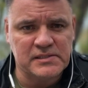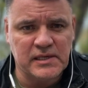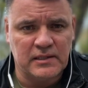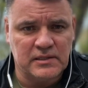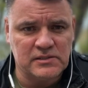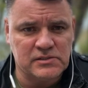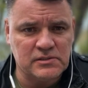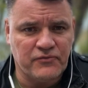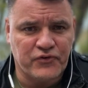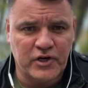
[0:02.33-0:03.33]

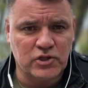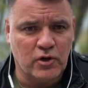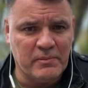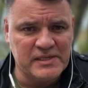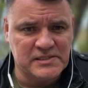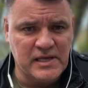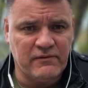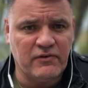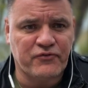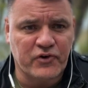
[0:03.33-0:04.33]
sentence, freedom is
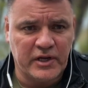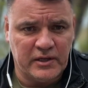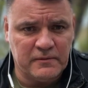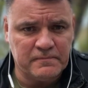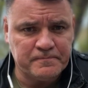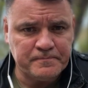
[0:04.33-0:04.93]
never free.